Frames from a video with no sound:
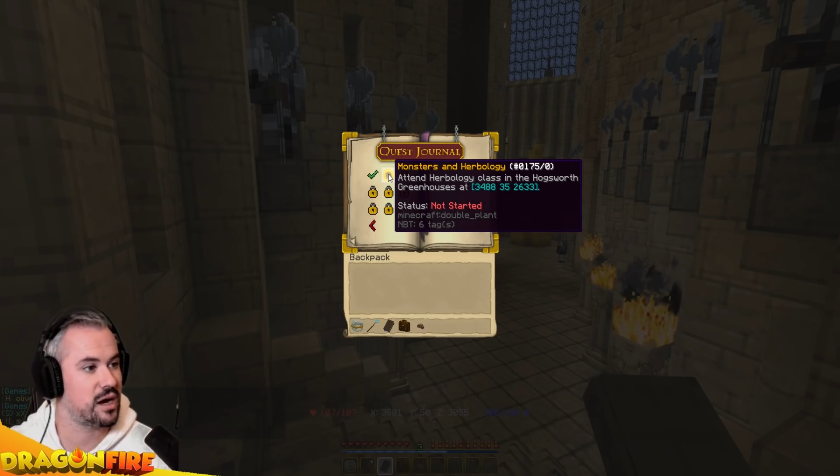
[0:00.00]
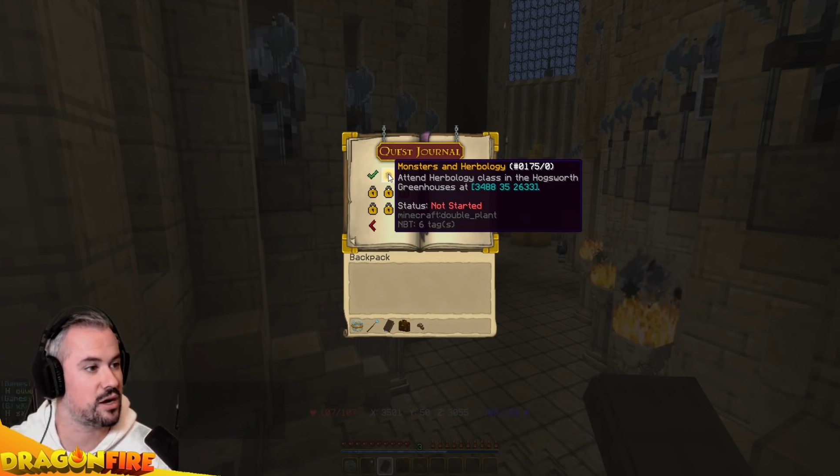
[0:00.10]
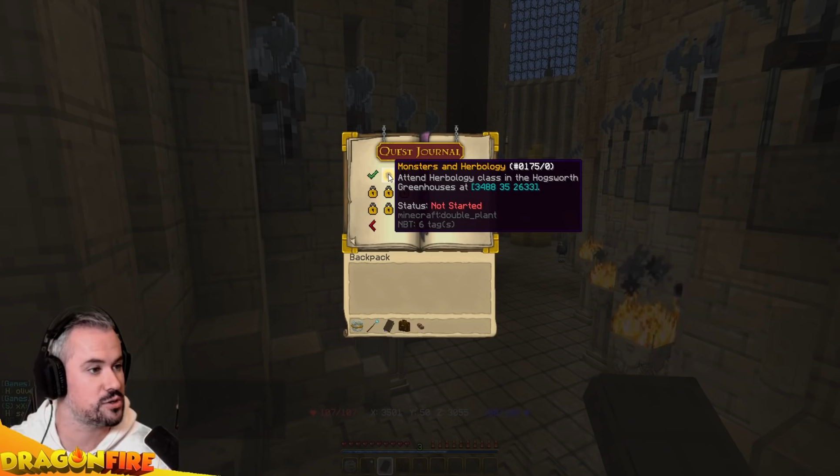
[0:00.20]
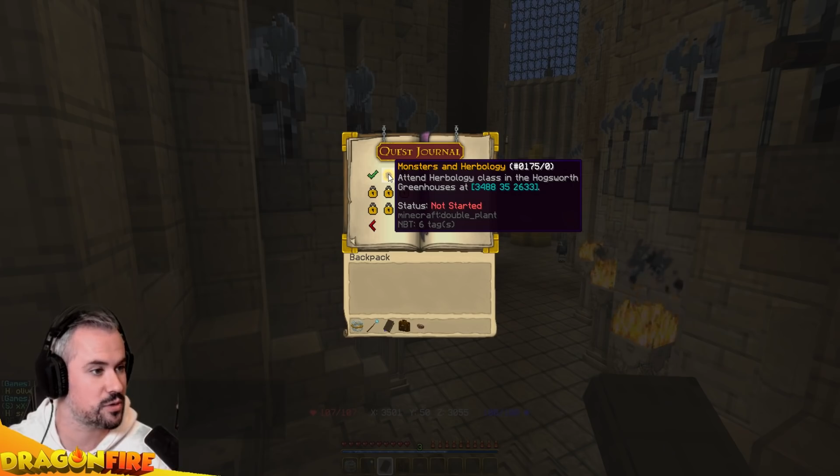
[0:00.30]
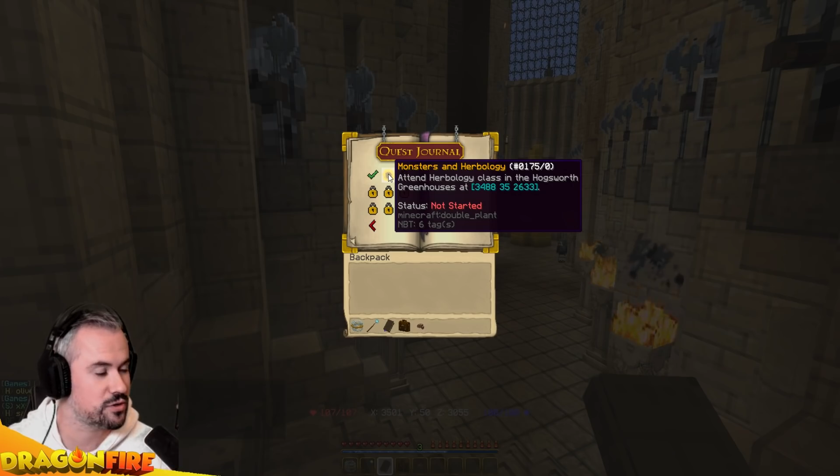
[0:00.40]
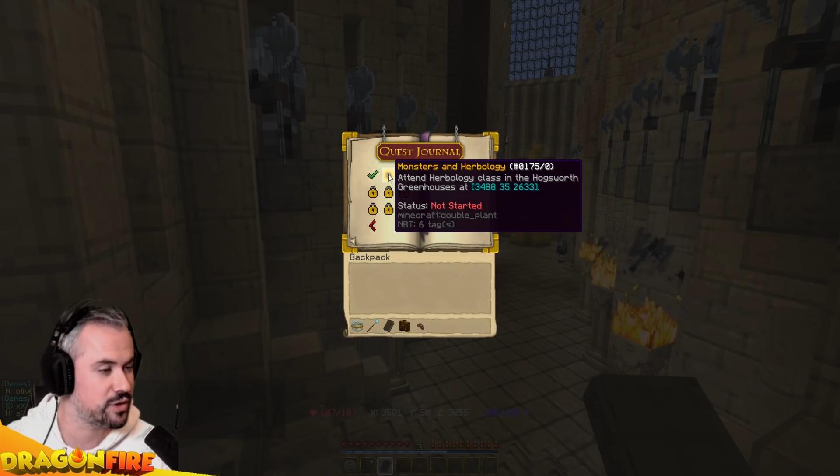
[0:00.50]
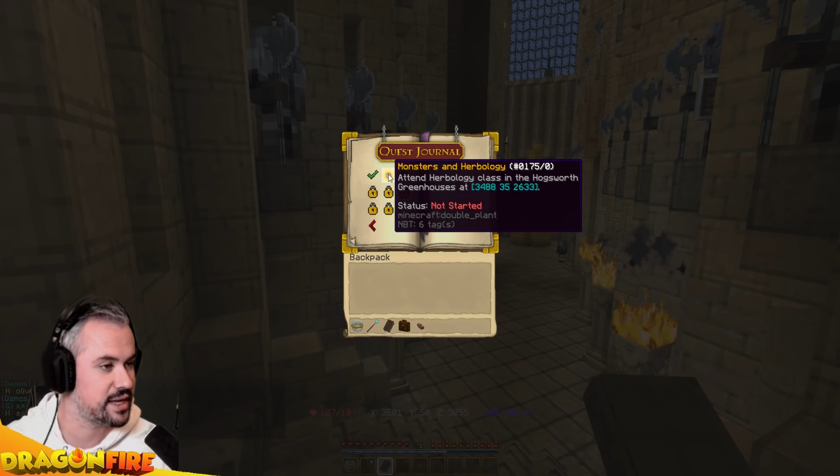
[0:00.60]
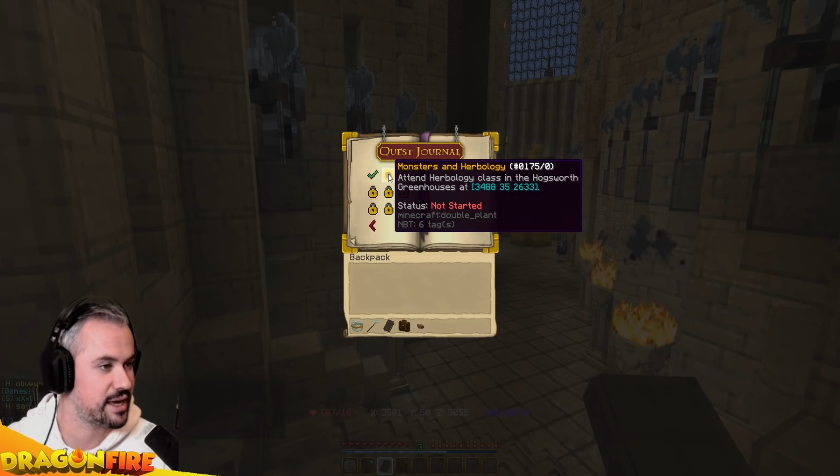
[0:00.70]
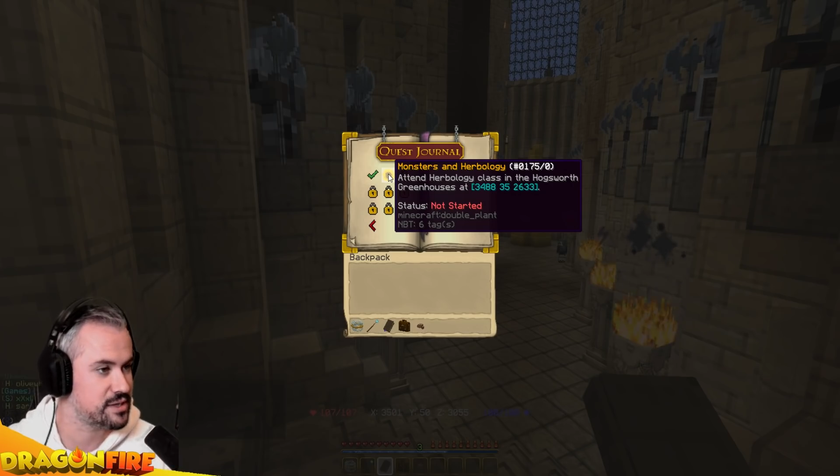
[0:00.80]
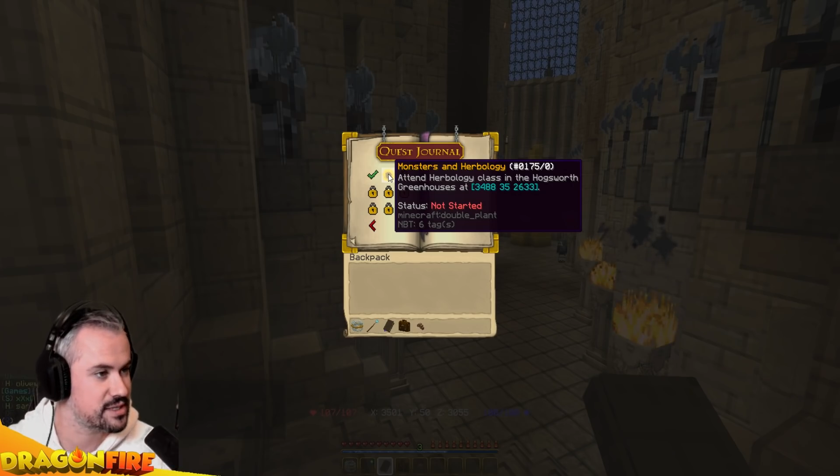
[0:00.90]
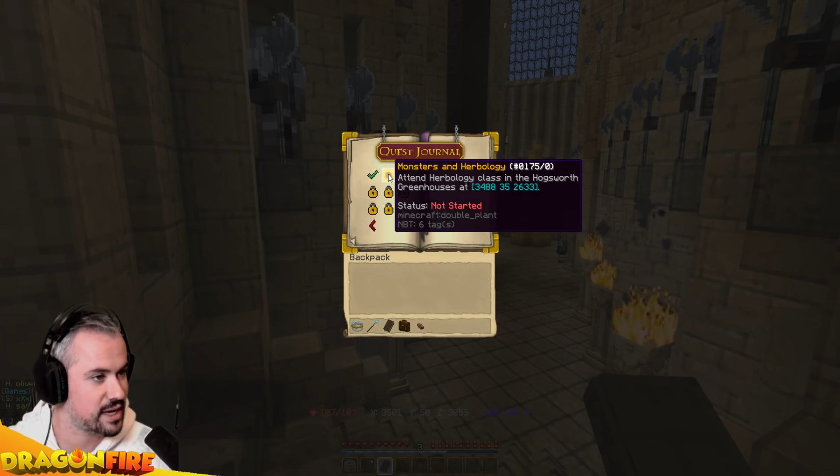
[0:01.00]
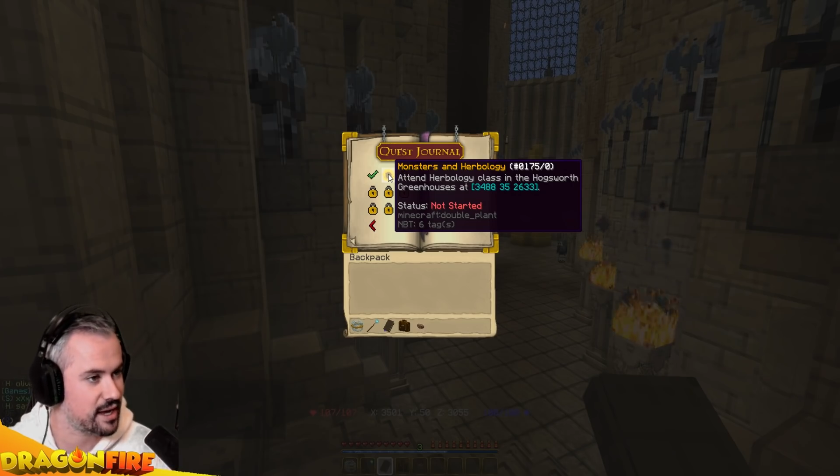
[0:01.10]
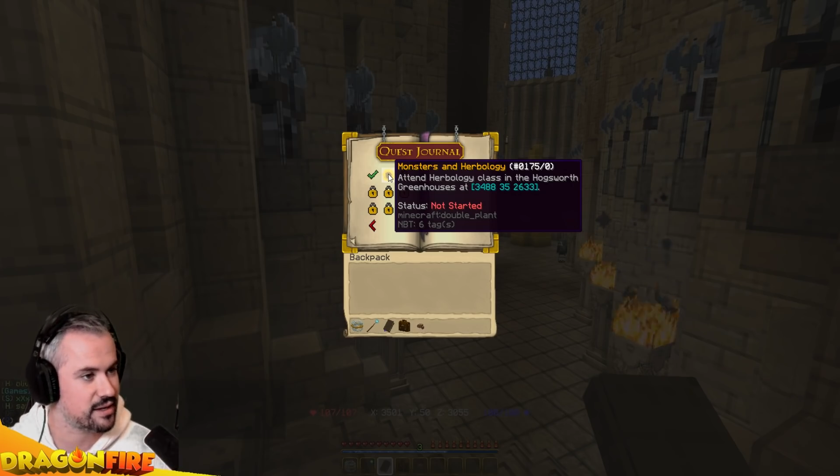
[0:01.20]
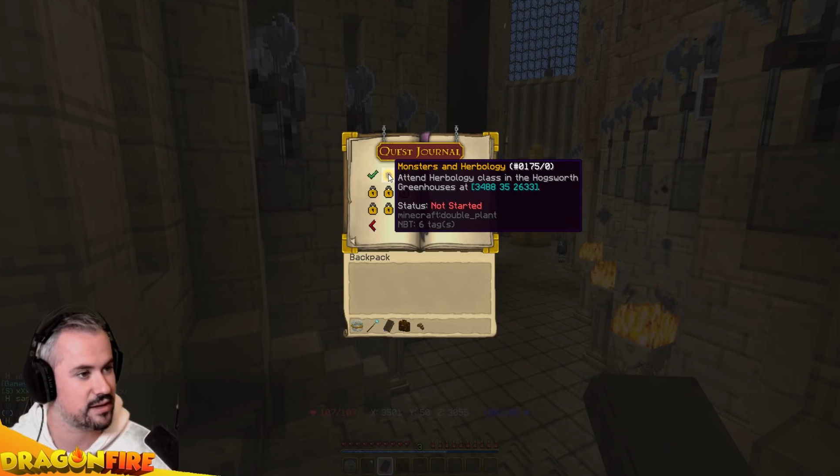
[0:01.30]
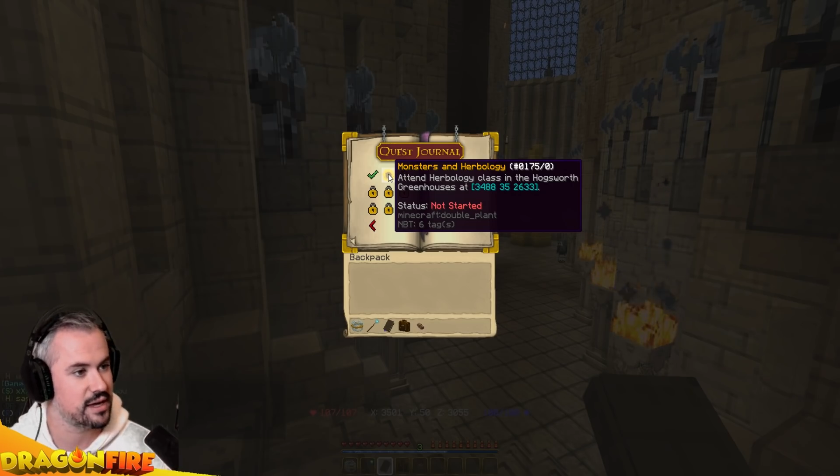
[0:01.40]
Hogwarts greenhouses
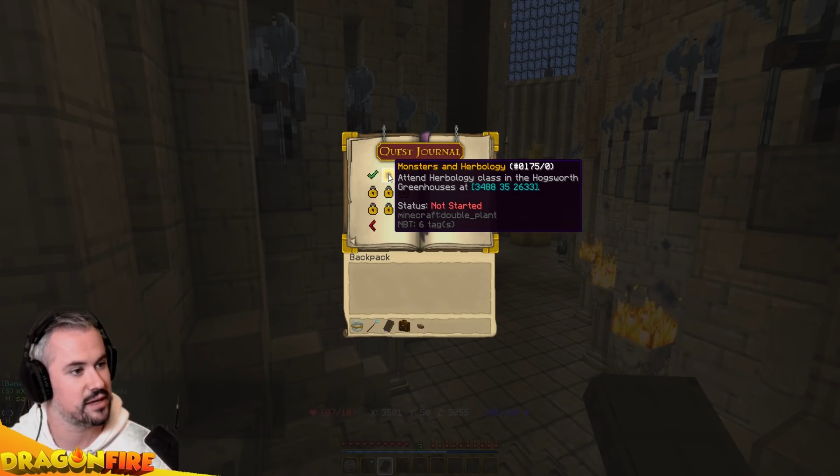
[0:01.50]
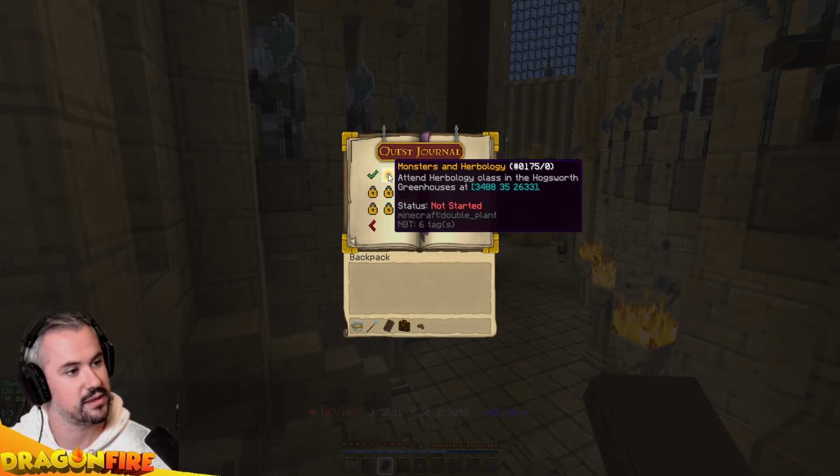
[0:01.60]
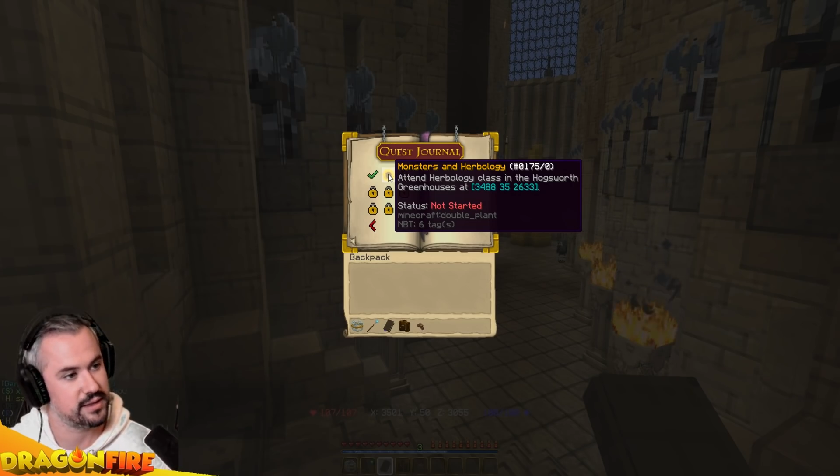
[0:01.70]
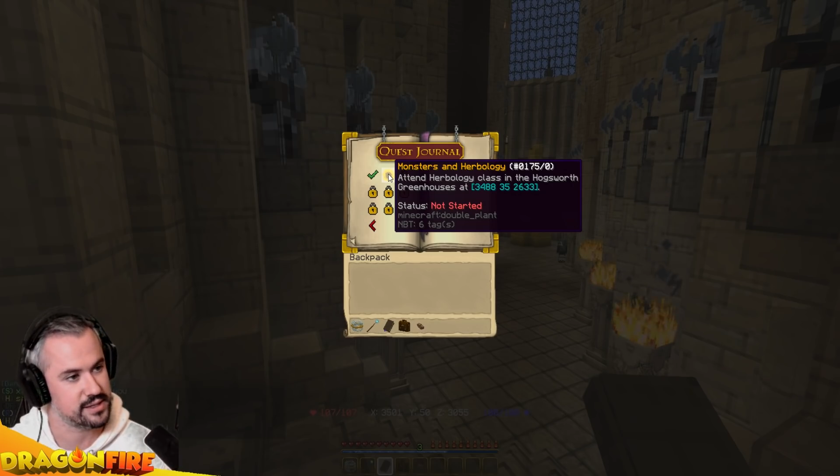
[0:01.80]
at these